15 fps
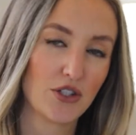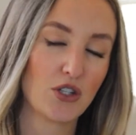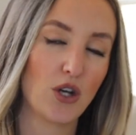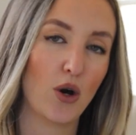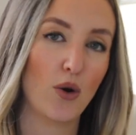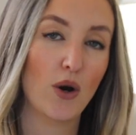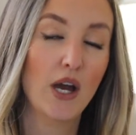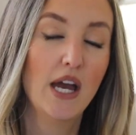
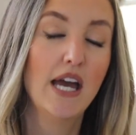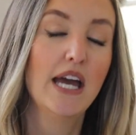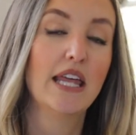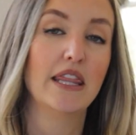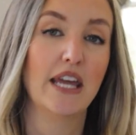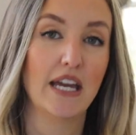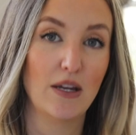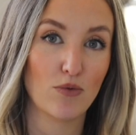So
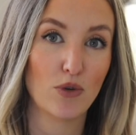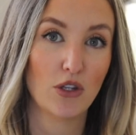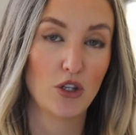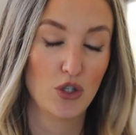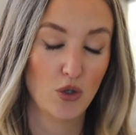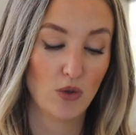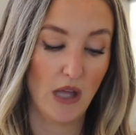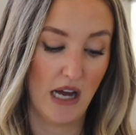they really
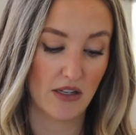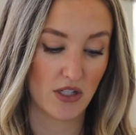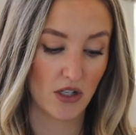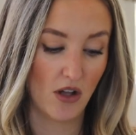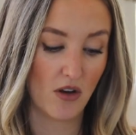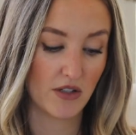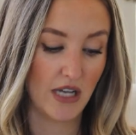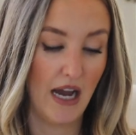do last a
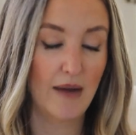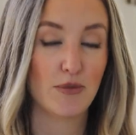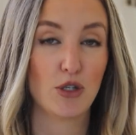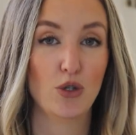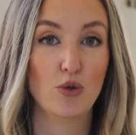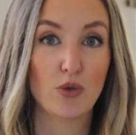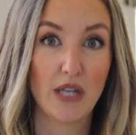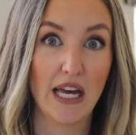long time.
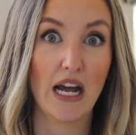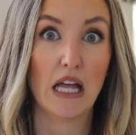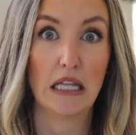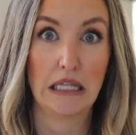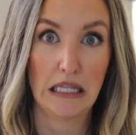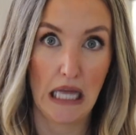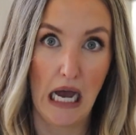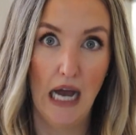So you get a
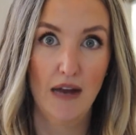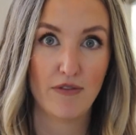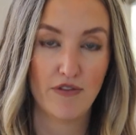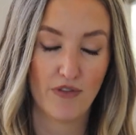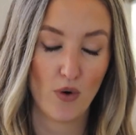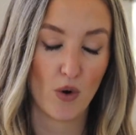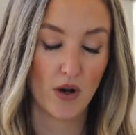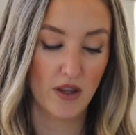lot
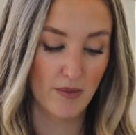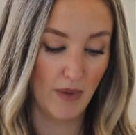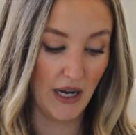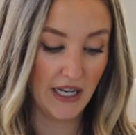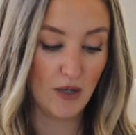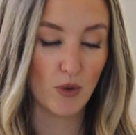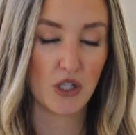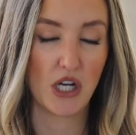for the
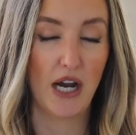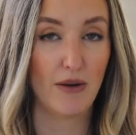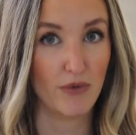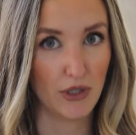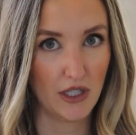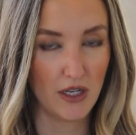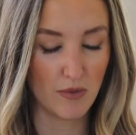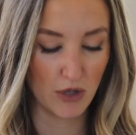money, which I
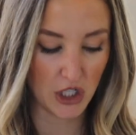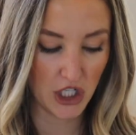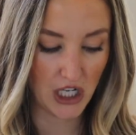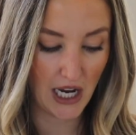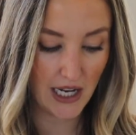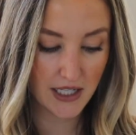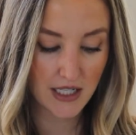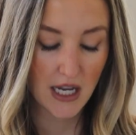really
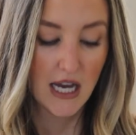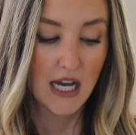appreciate.